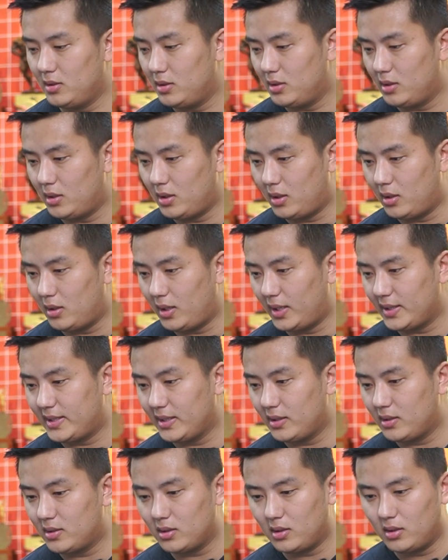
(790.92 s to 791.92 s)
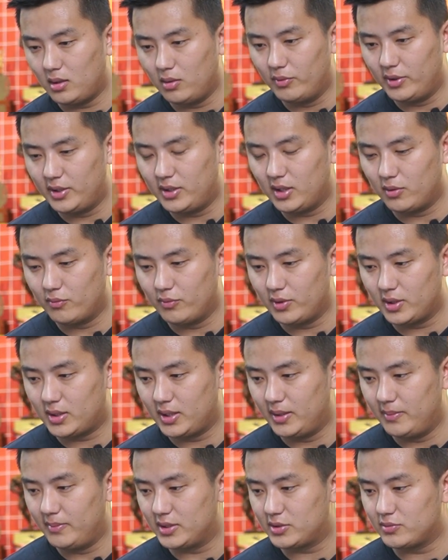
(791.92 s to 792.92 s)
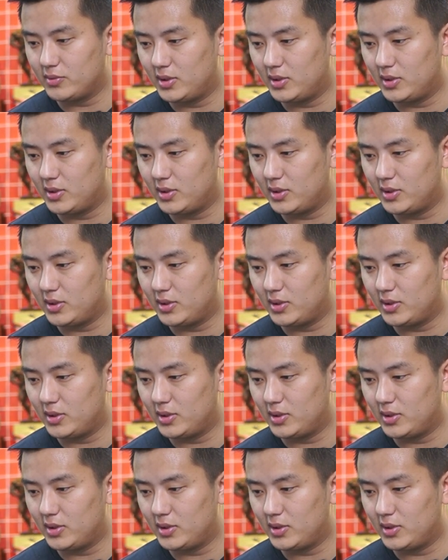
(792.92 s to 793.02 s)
I think we're done with him as